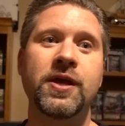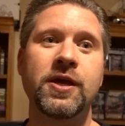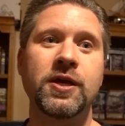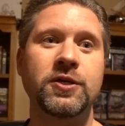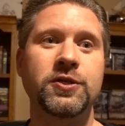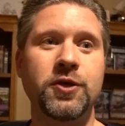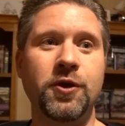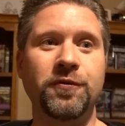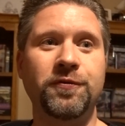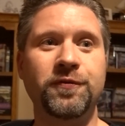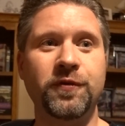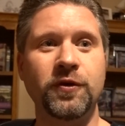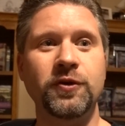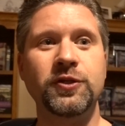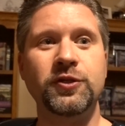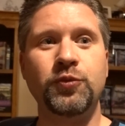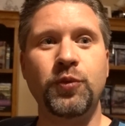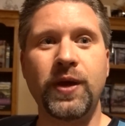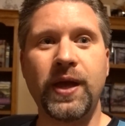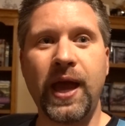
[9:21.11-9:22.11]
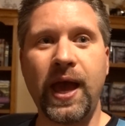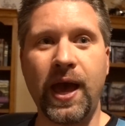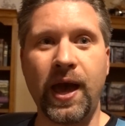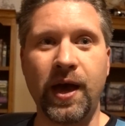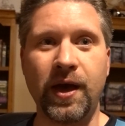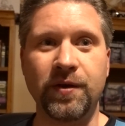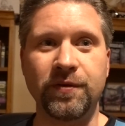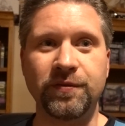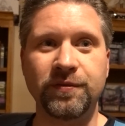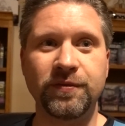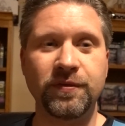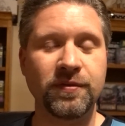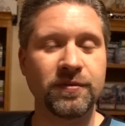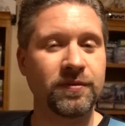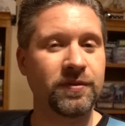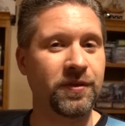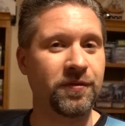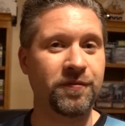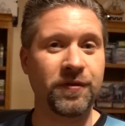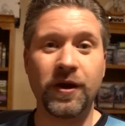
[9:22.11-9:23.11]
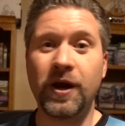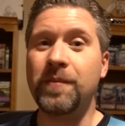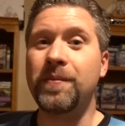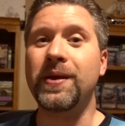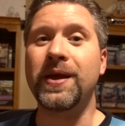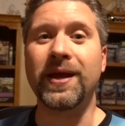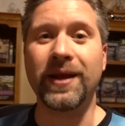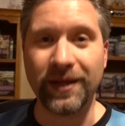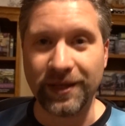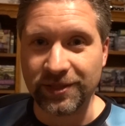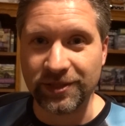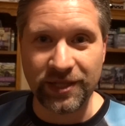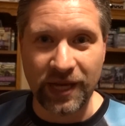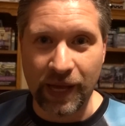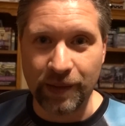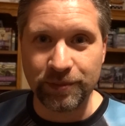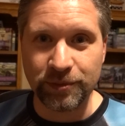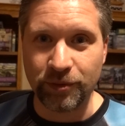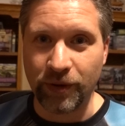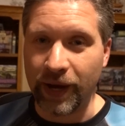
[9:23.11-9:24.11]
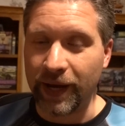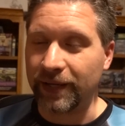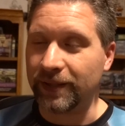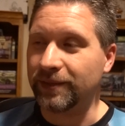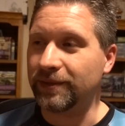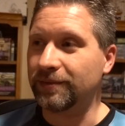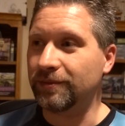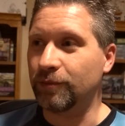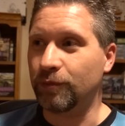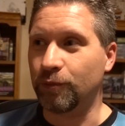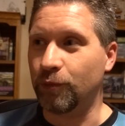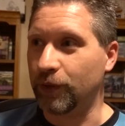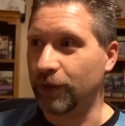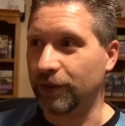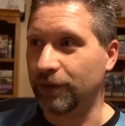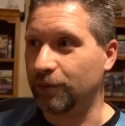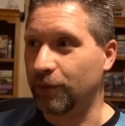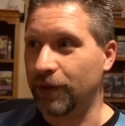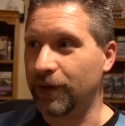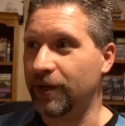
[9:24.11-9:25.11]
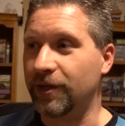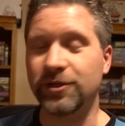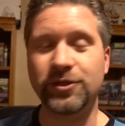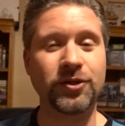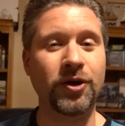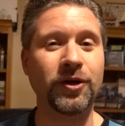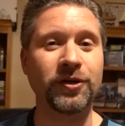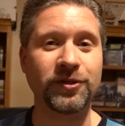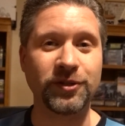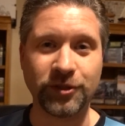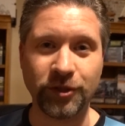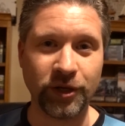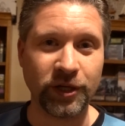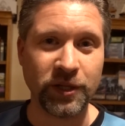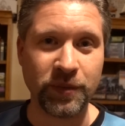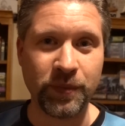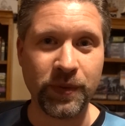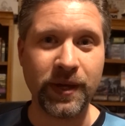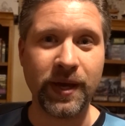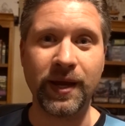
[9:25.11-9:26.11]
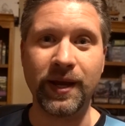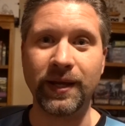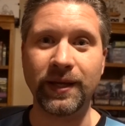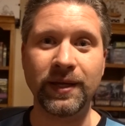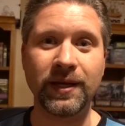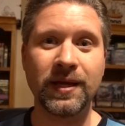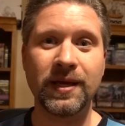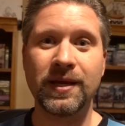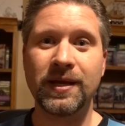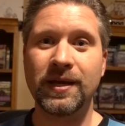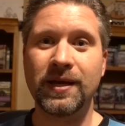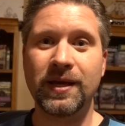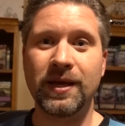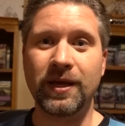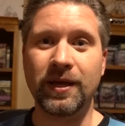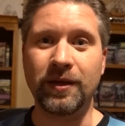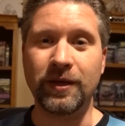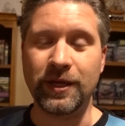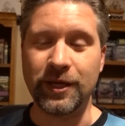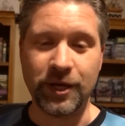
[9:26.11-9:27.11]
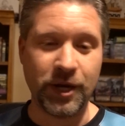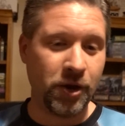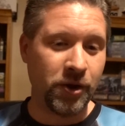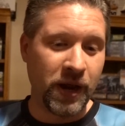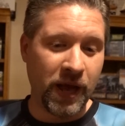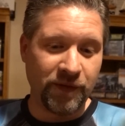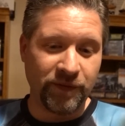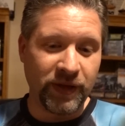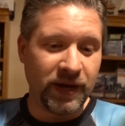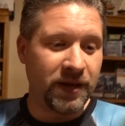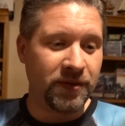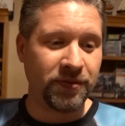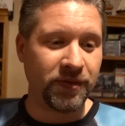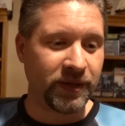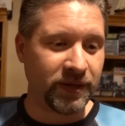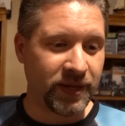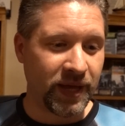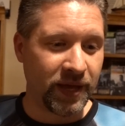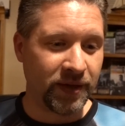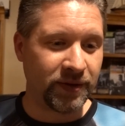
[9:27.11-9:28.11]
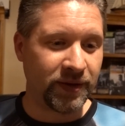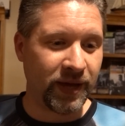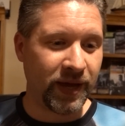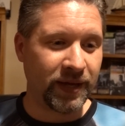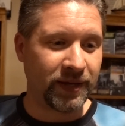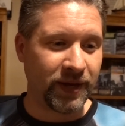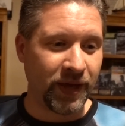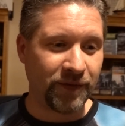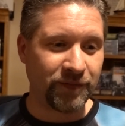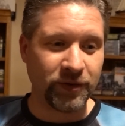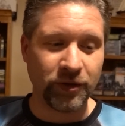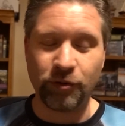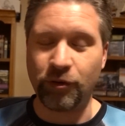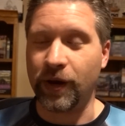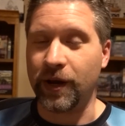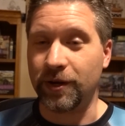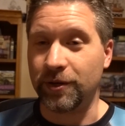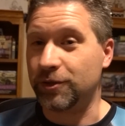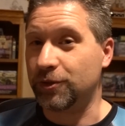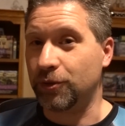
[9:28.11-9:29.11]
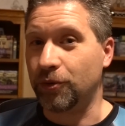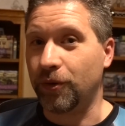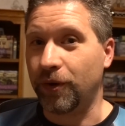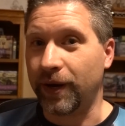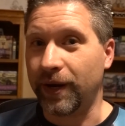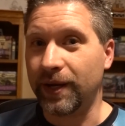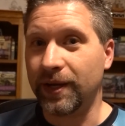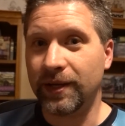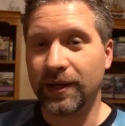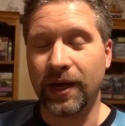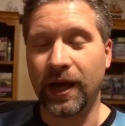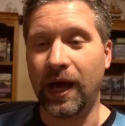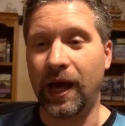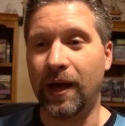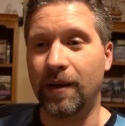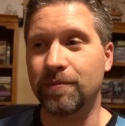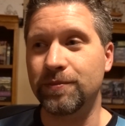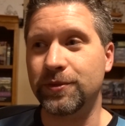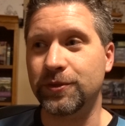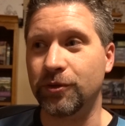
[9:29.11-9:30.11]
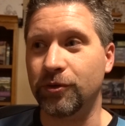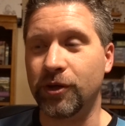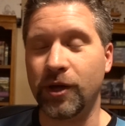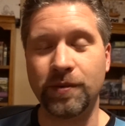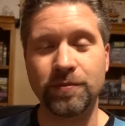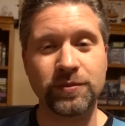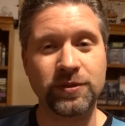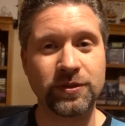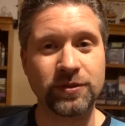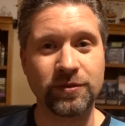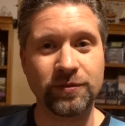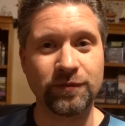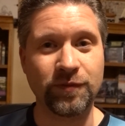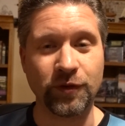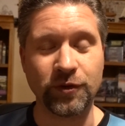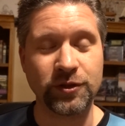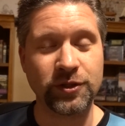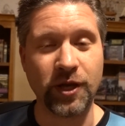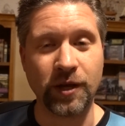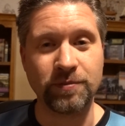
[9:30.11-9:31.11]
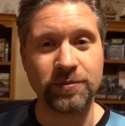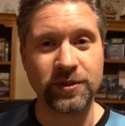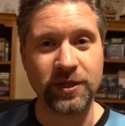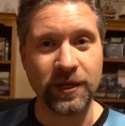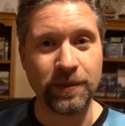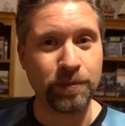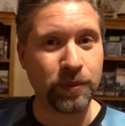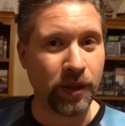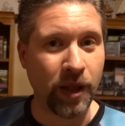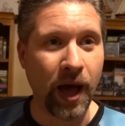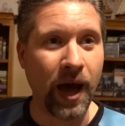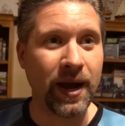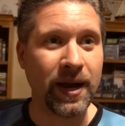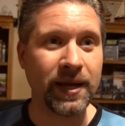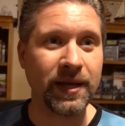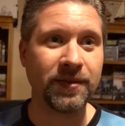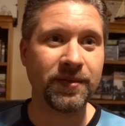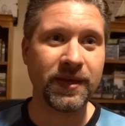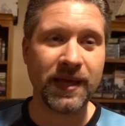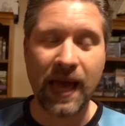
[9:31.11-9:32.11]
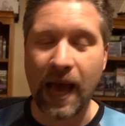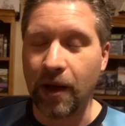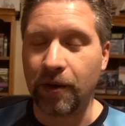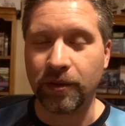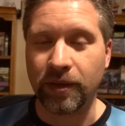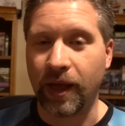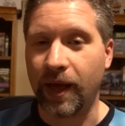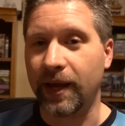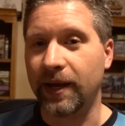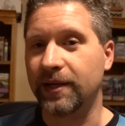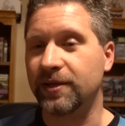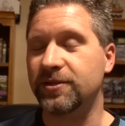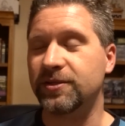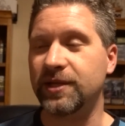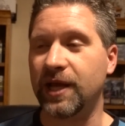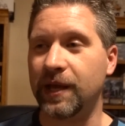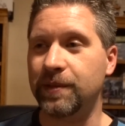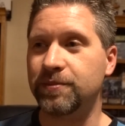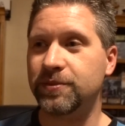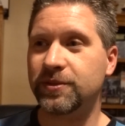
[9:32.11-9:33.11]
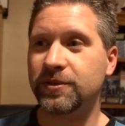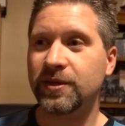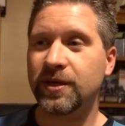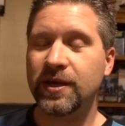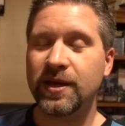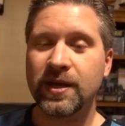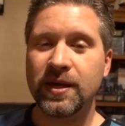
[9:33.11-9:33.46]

So first we have the very beginning steps, right? Where do you start? You start at the beginning. You don't have anything down yet. You have to create a story. So first comes the plotting and the outlining steps.